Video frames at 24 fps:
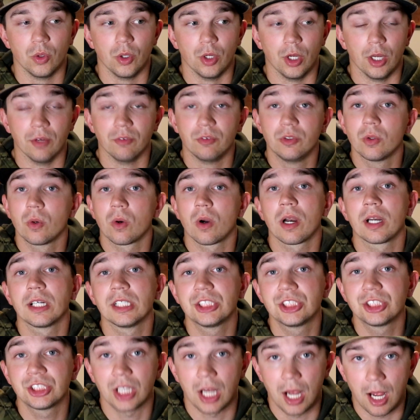If you are a
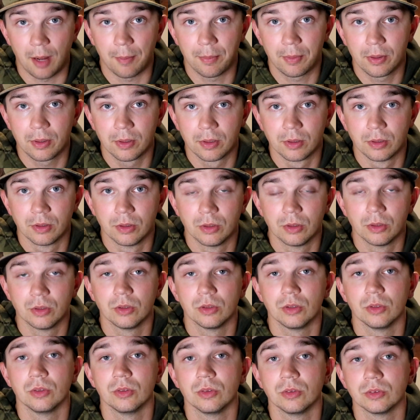shop,
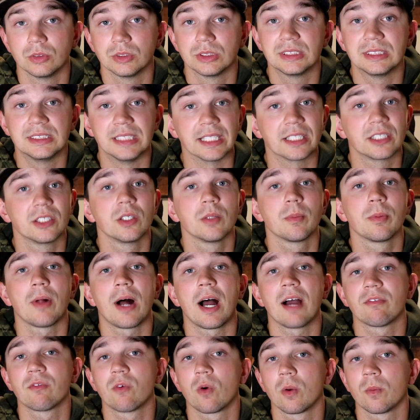stick to the
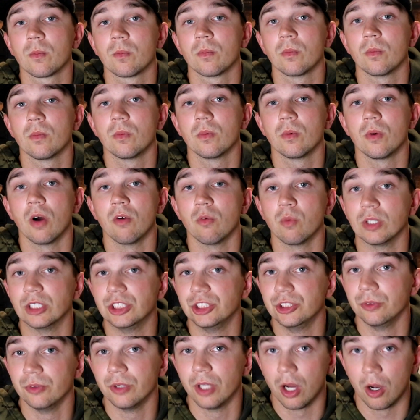platform of
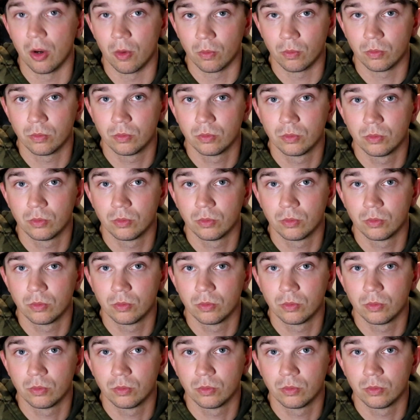which you know.